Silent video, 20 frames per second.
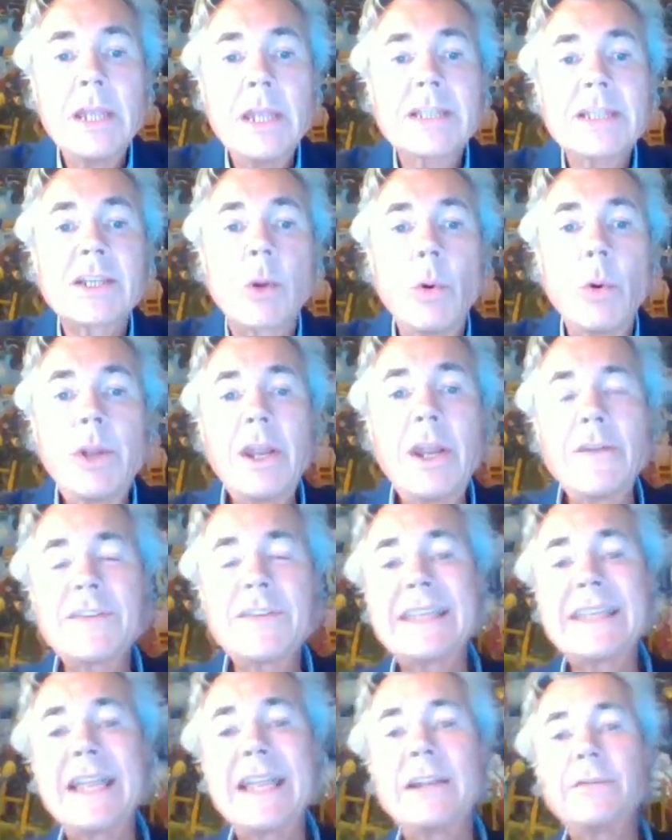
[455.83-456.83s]
So enough
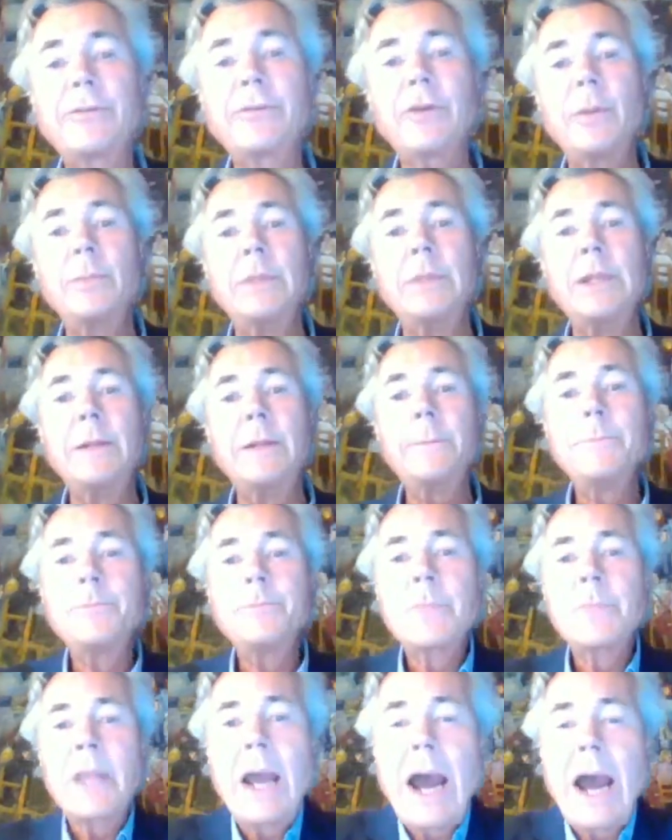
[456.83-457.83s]
said from me.
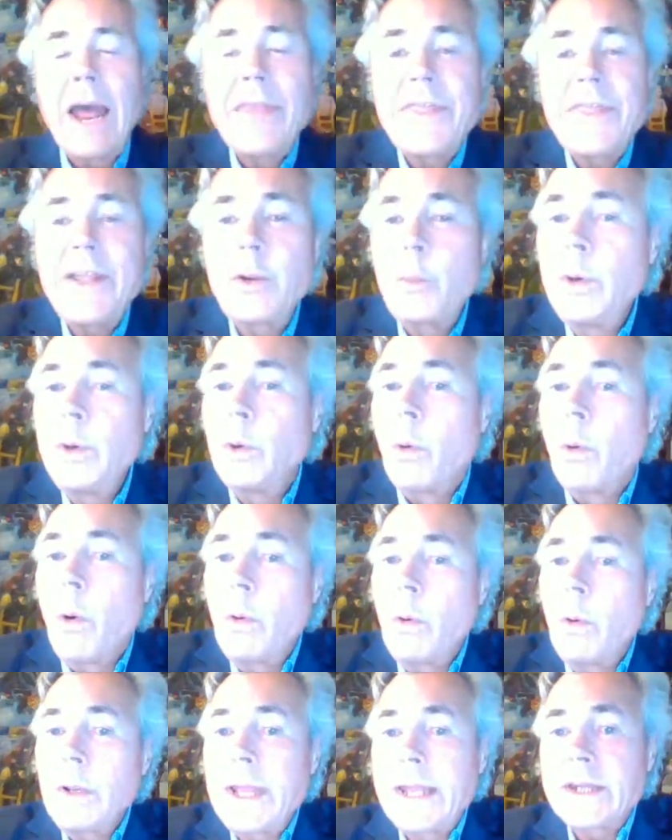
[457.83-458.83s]
I think we're
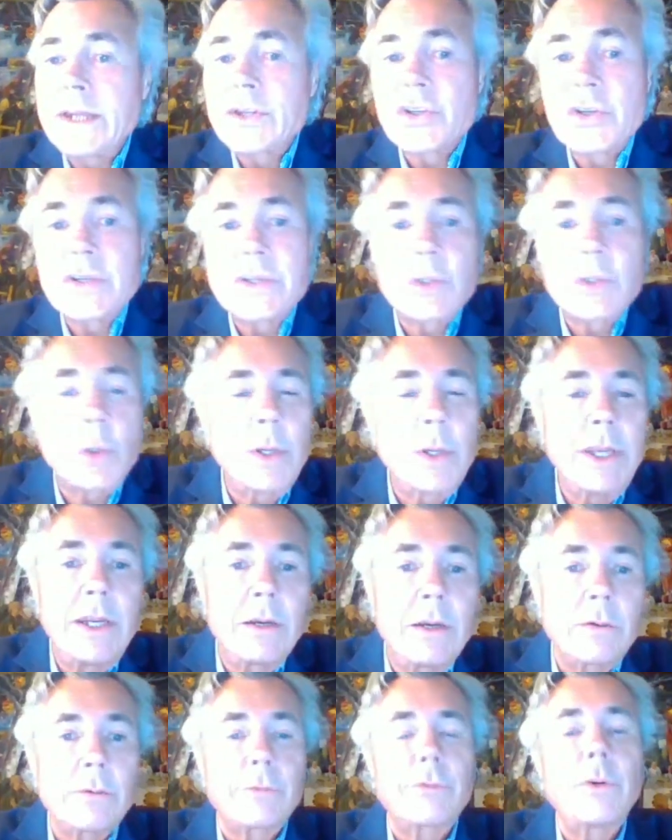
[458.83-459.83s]
all anxious to
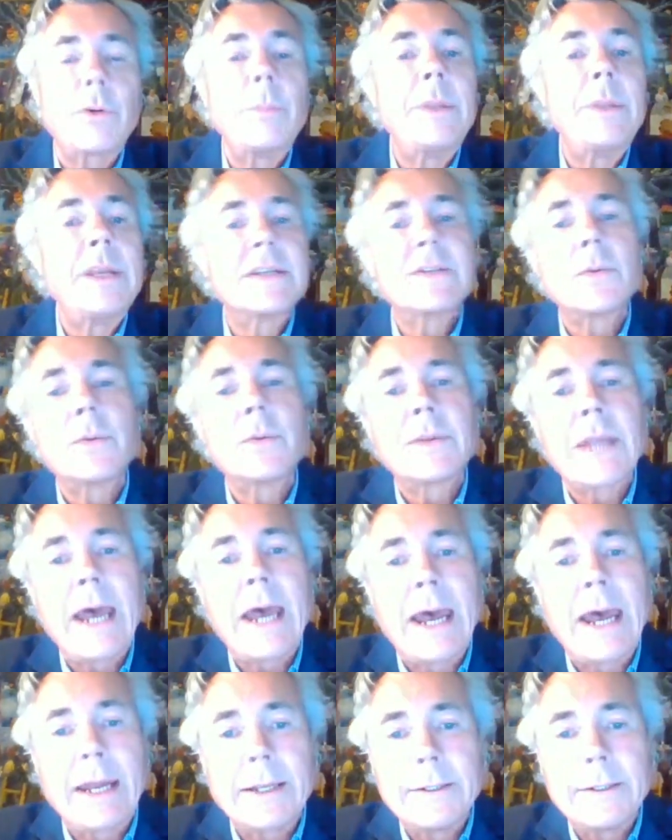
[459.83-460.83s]
hear from Minister
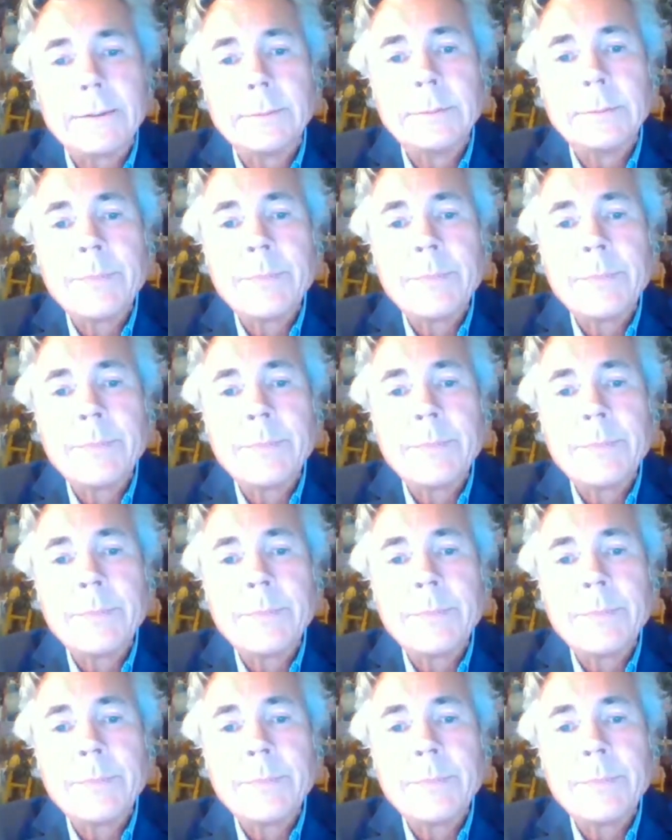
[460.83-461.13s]
Tang